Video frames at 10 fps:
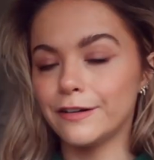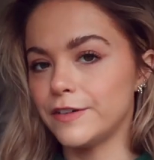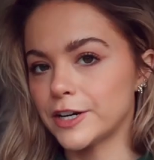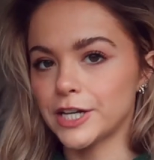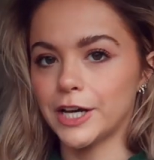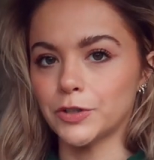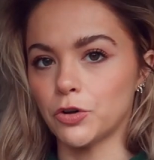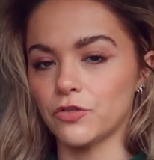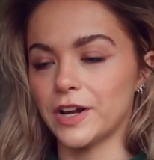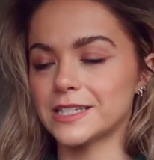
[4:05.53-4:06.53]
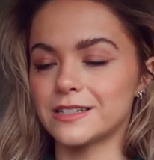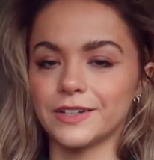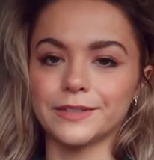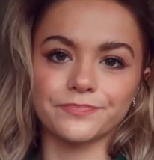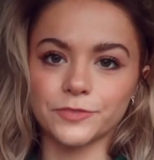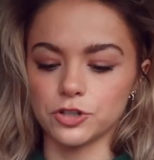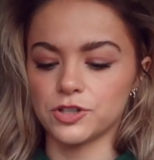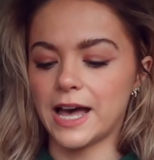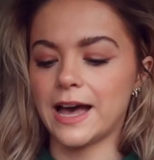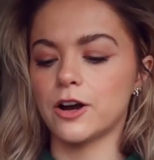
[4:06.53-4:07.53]
fertile and all the rest of it? There's
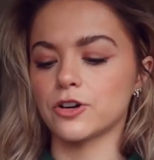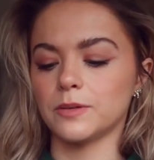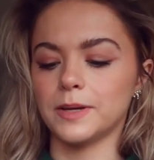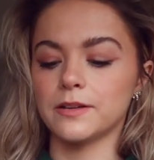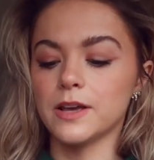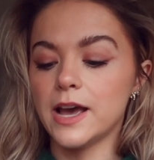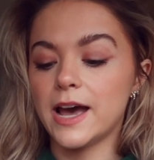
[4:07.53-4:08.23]
that argument.